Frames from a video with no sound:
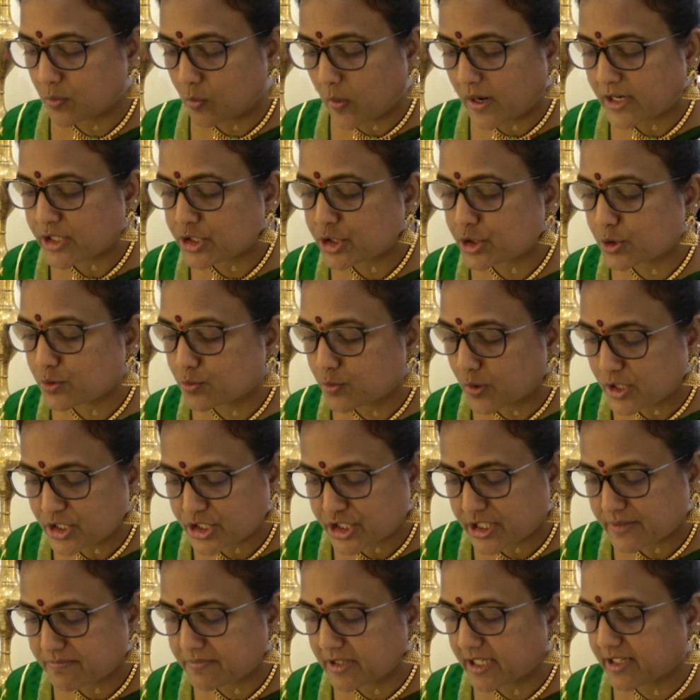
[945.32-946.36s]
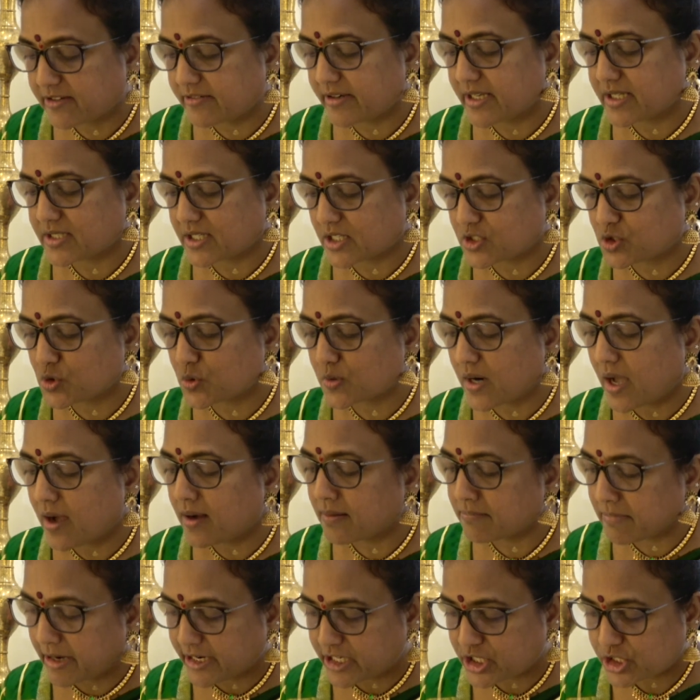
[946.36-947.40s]
one should worship the great Asura,
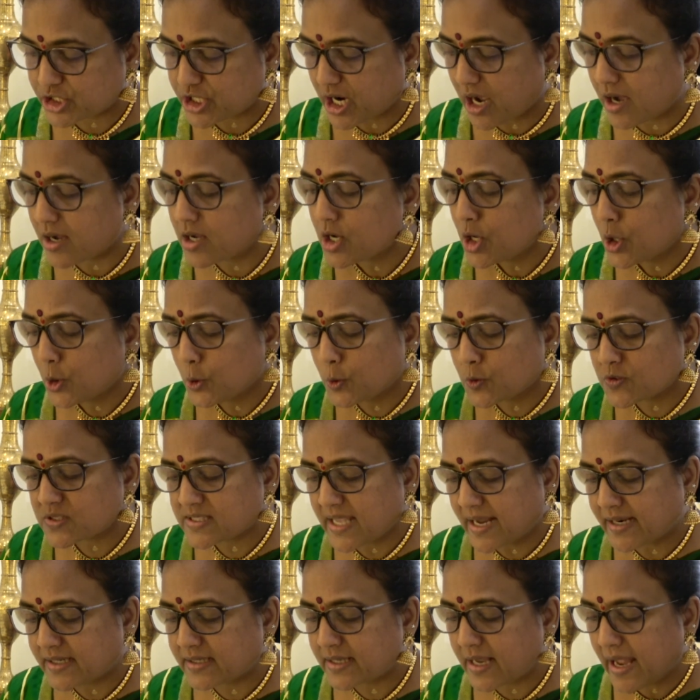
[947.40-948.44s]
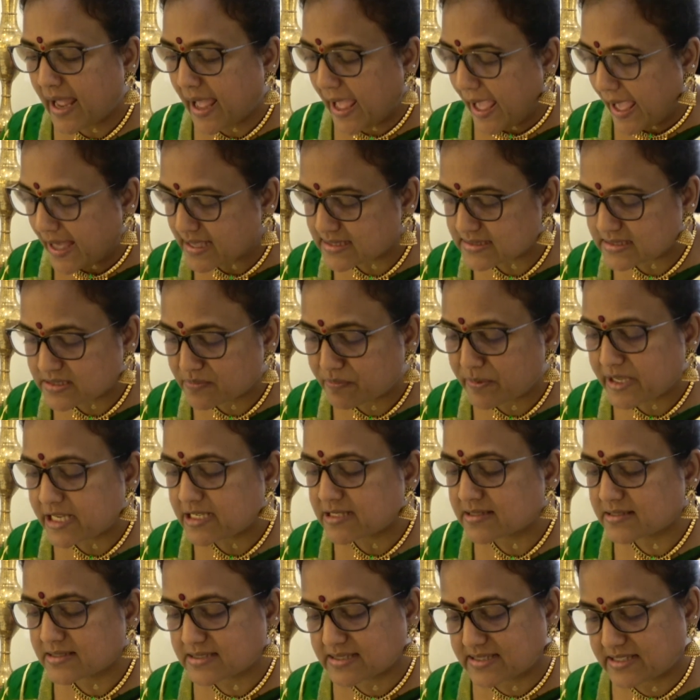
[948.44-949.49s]
Mahisha, whose head had
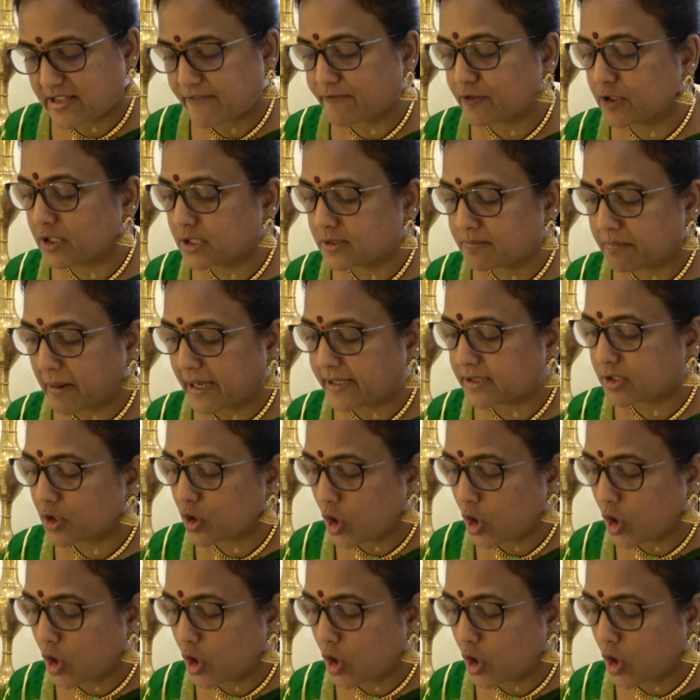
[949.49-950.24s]
been severed by the